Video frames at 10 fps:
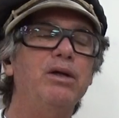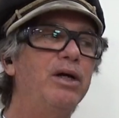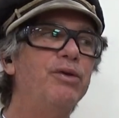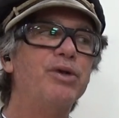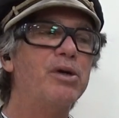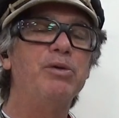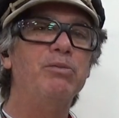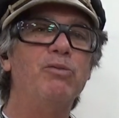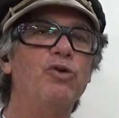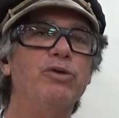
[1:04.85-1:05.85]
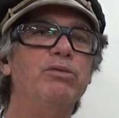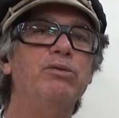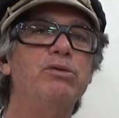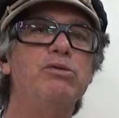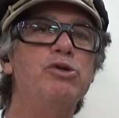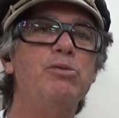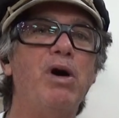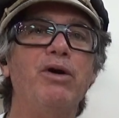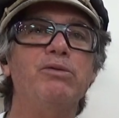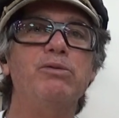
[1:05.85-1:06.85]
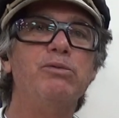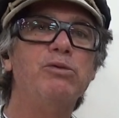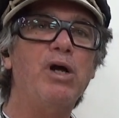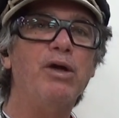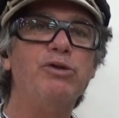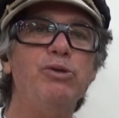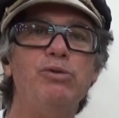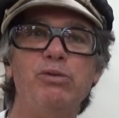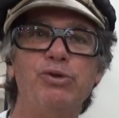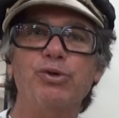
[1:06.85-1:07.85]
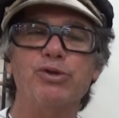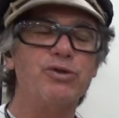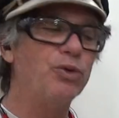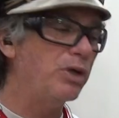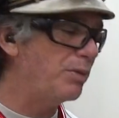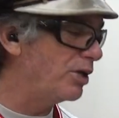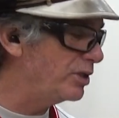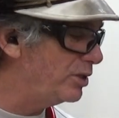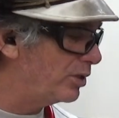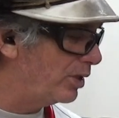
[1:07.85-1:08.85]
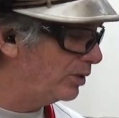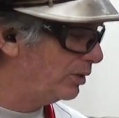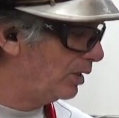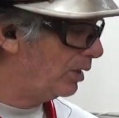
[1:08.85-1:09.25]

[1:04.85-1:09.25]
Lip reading: I don't think I put more than 2 tours of 20 miles each on this.